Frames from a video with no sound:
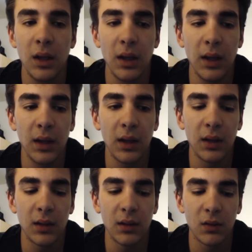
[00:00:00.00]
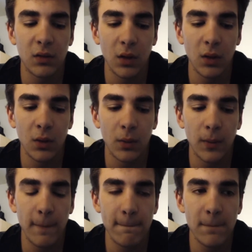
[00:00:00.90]
And so
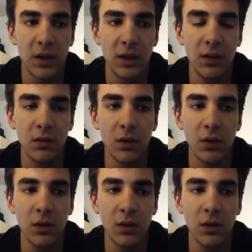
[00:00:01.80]
it is a